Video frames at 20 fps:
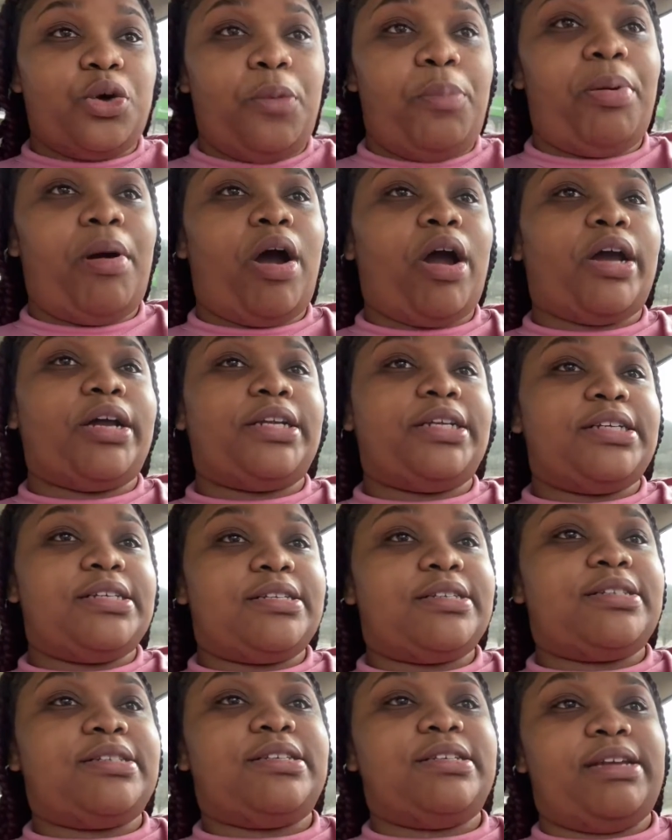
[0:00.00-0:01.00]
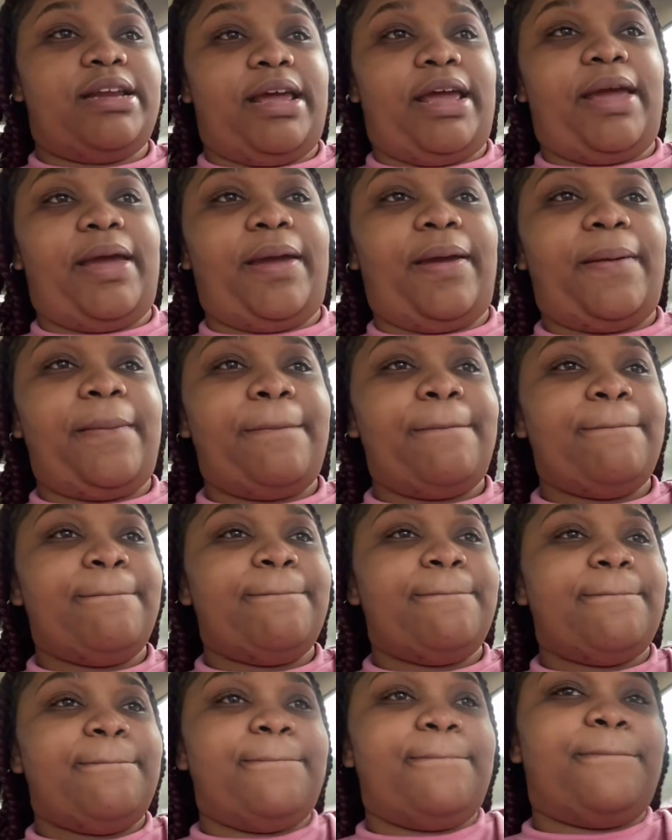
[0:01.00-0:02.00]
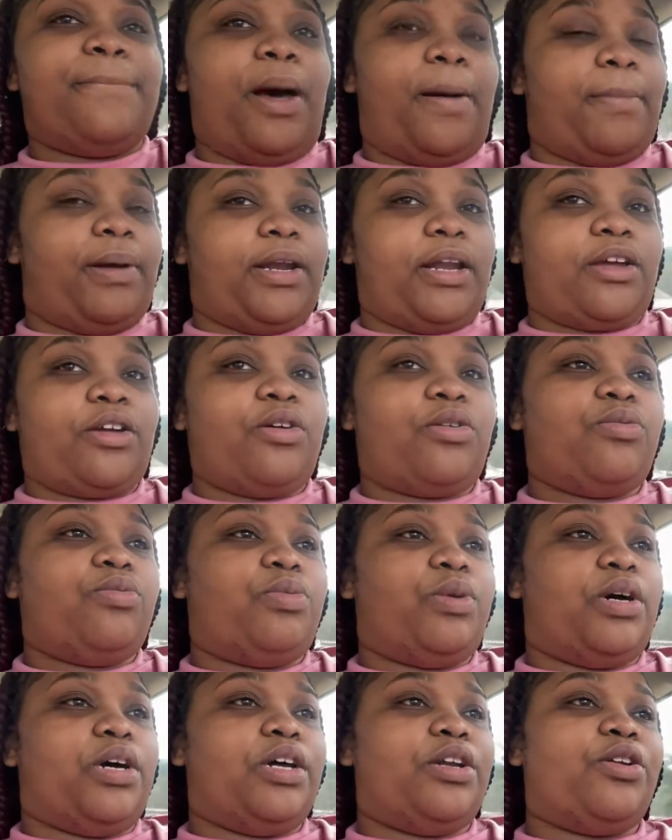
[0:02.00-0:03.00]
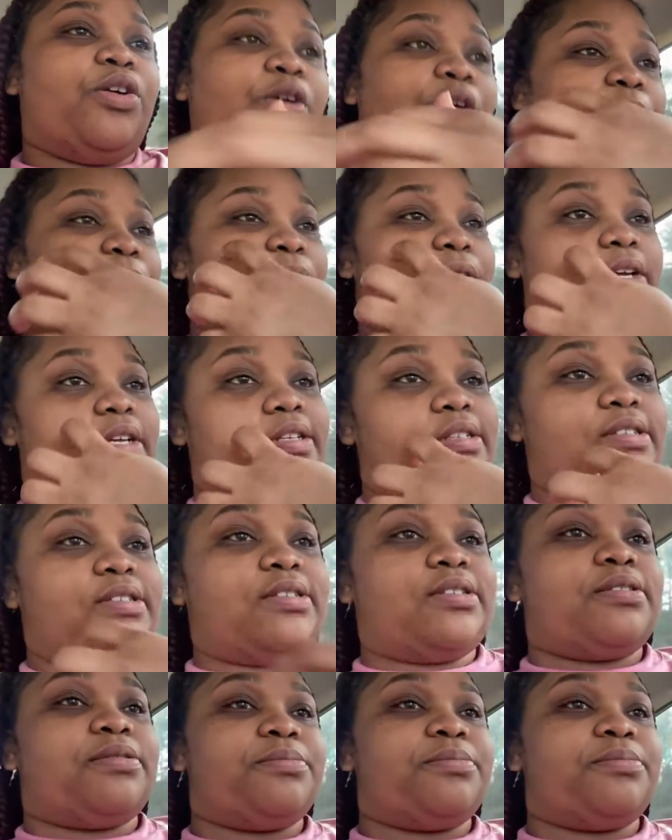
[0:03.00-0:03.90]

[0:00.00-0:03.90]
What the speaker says: two parties today, but I might not go to one, no offense,